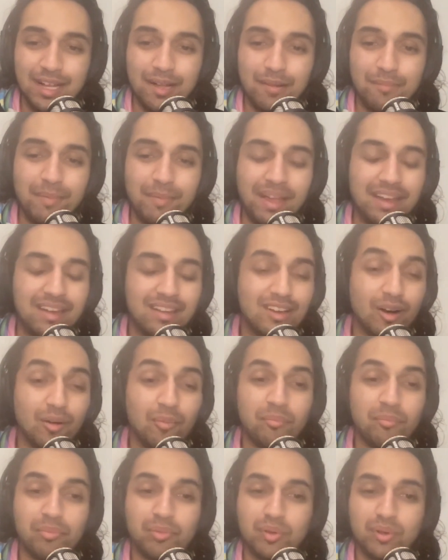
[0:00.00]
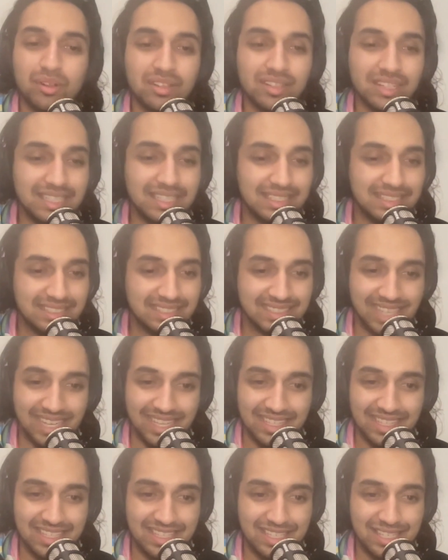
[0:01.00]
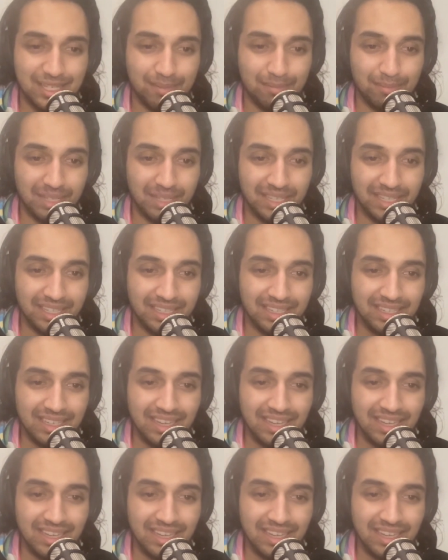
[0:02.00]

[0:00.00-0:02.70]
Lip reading: made complete sense to me.